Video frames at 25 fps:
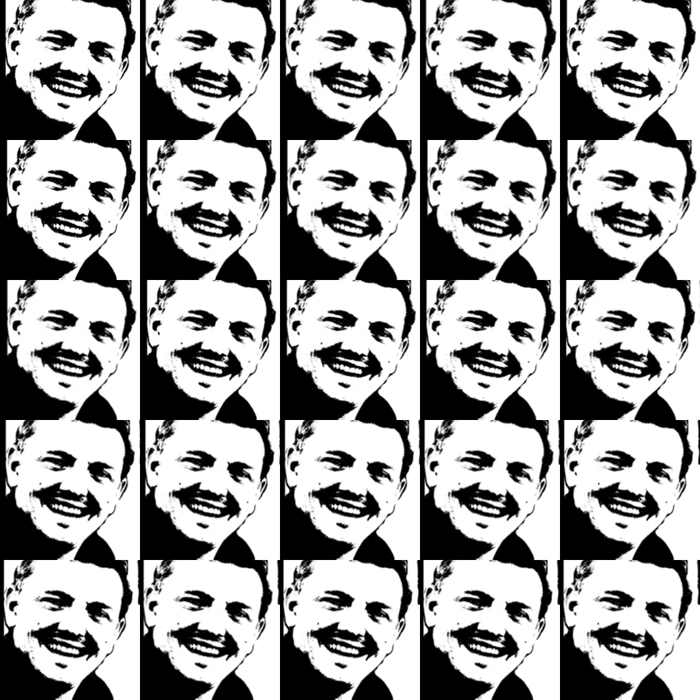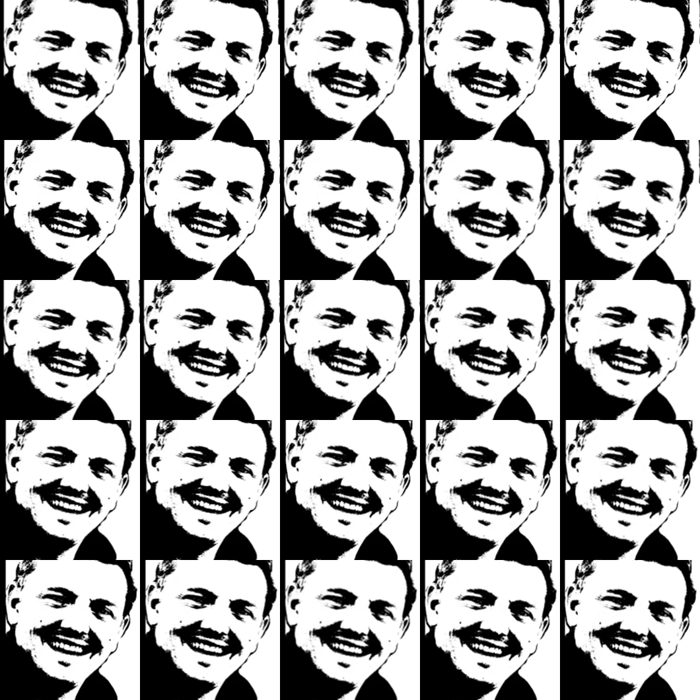He had that. I
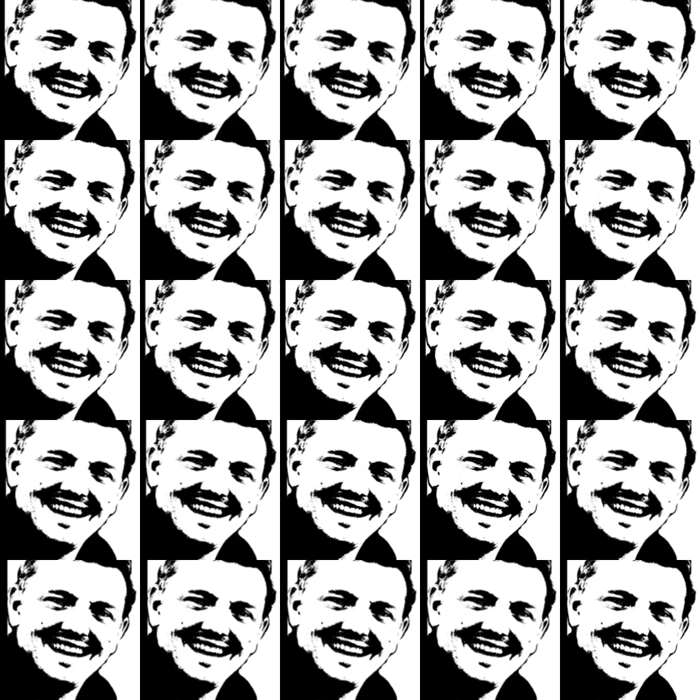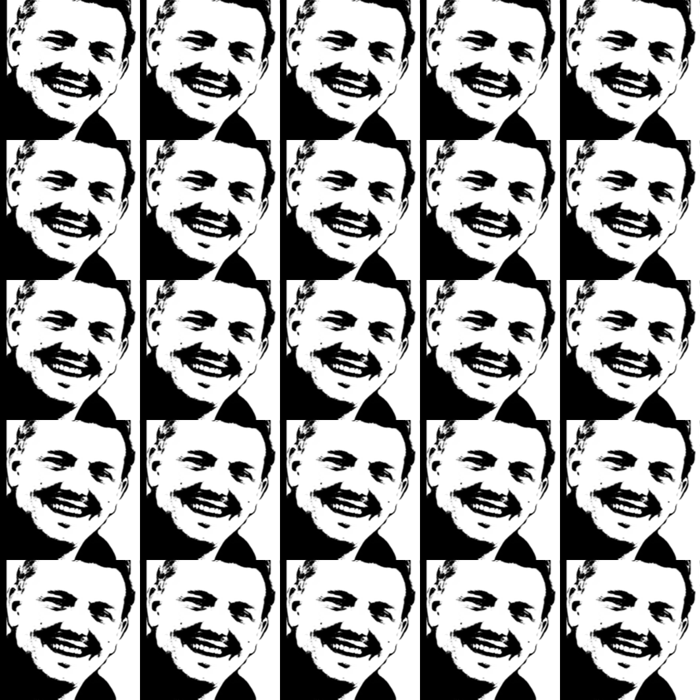can't remember what turn it was.